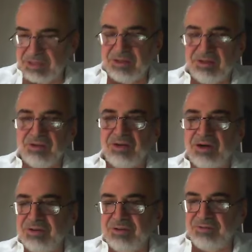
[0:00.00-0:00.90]
I don't know
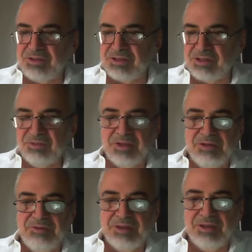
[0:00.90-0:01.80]
how it fits in with
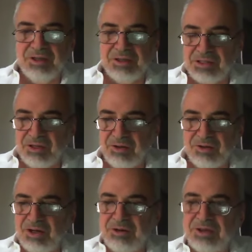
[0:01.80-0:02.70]
everything else. I don't
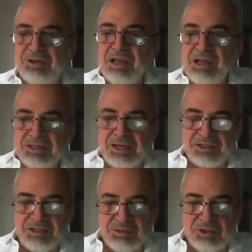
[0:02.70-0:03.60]
know how it's
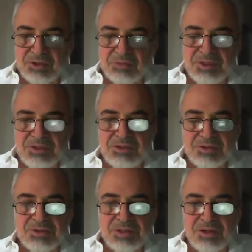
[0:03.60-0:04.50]
actually going to be
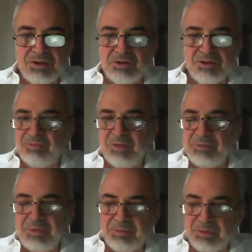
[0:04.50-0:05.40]
used. I don't know if my
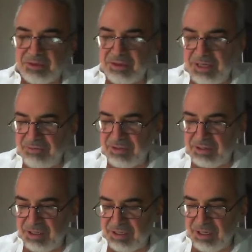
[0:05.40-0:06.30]
people are going to have a
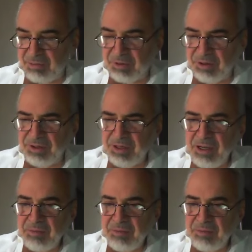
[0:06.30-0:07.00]
take up on it.